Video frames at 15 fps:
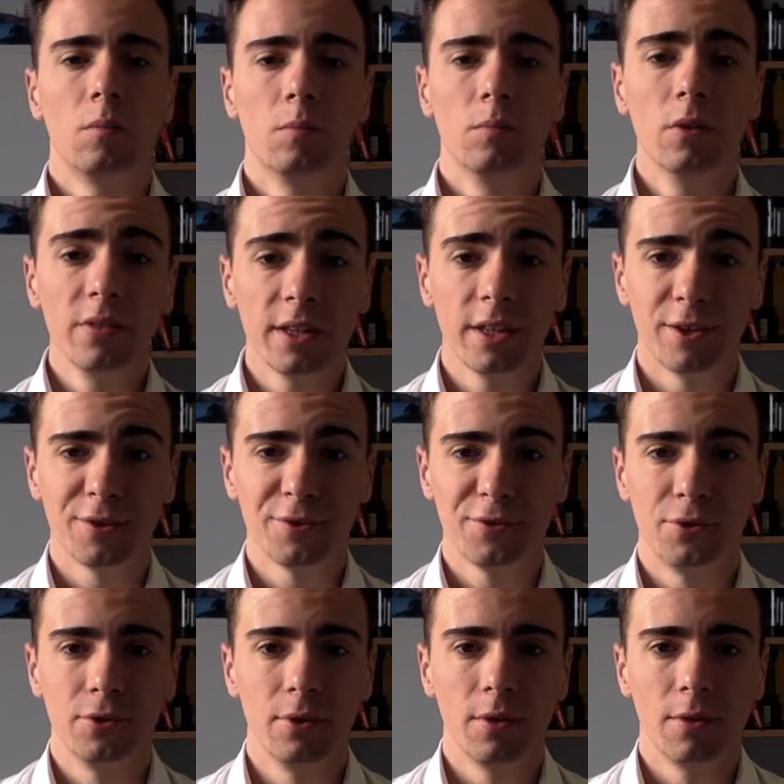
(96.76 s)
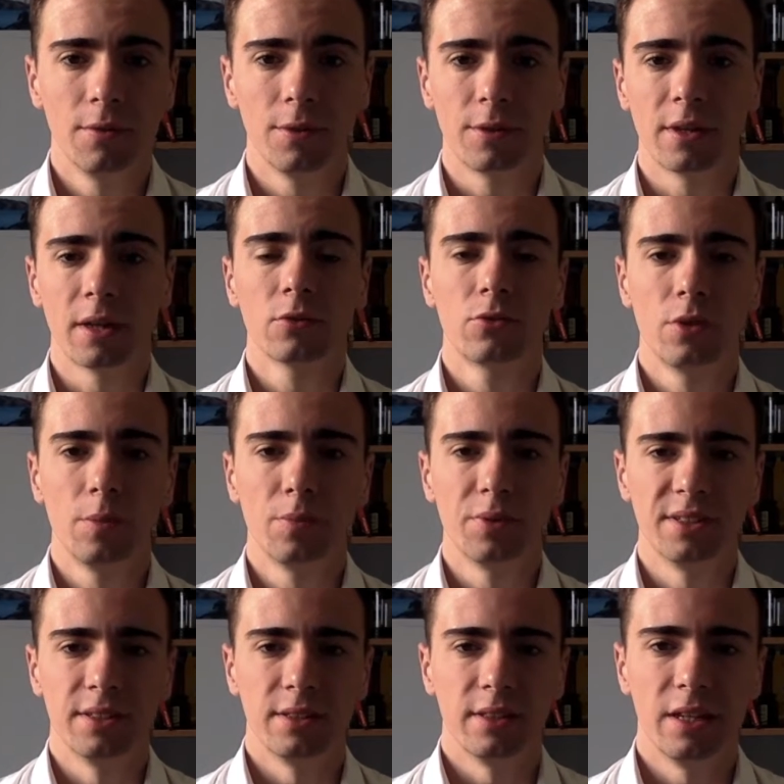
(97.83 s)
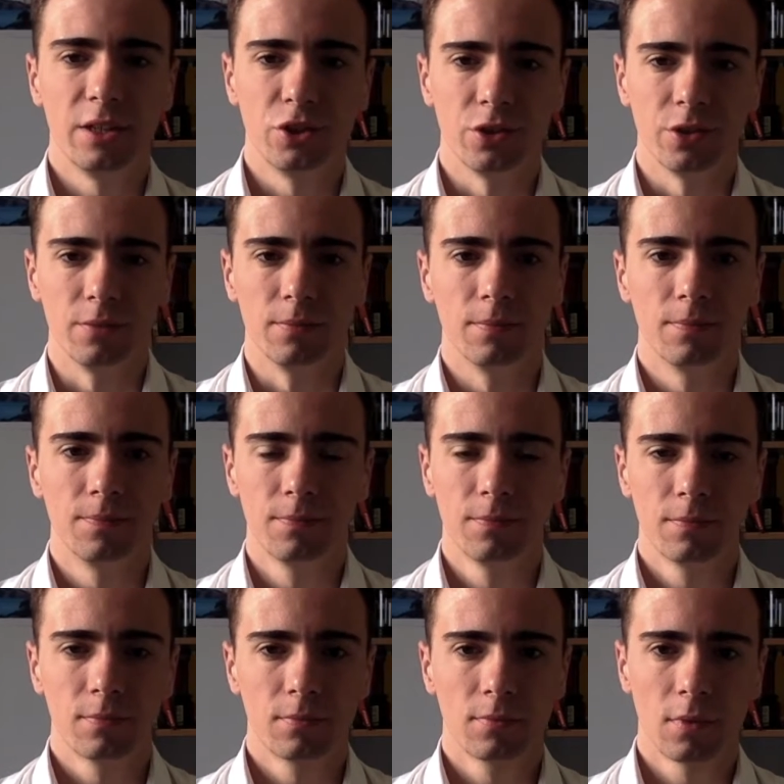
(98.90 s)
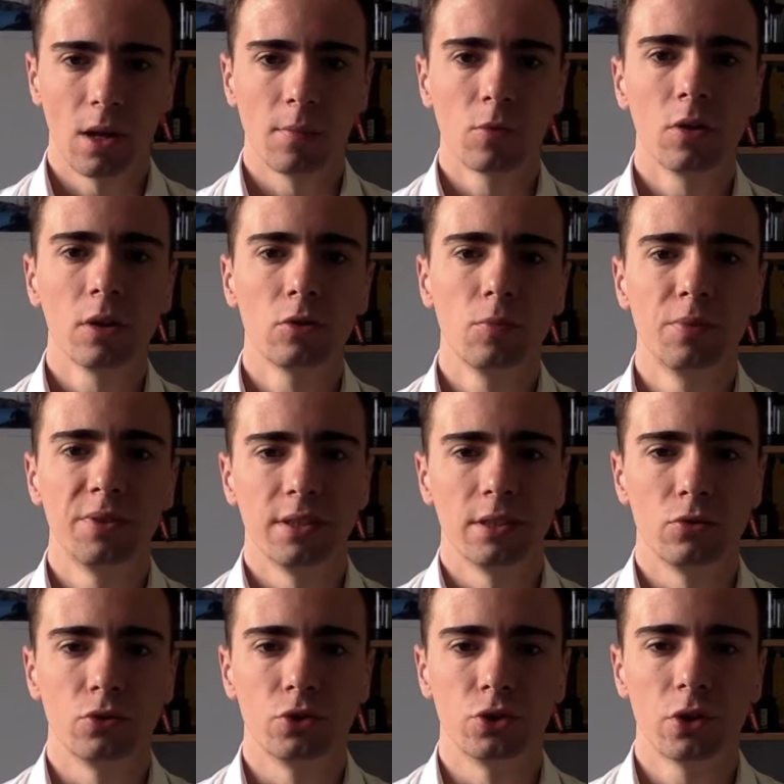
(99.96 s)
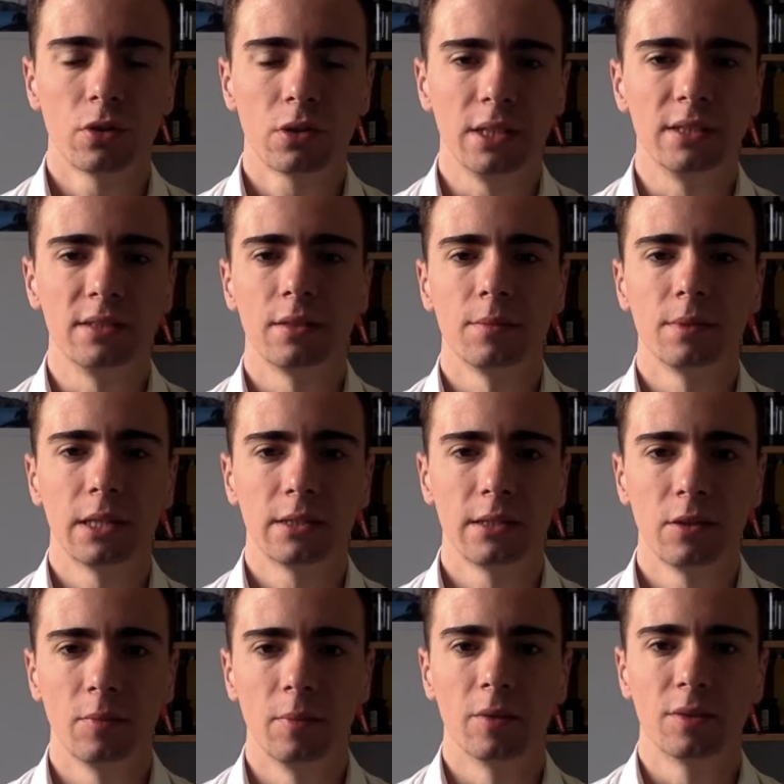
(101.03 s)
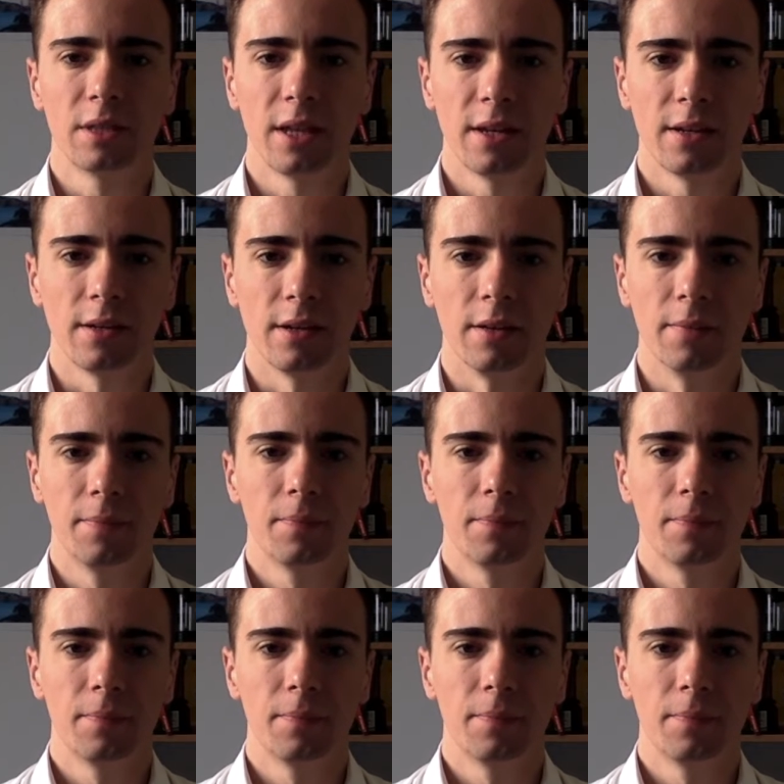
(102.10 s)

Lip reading: Moving on to the country presentation. I'm going to present you shortly some data about Canada.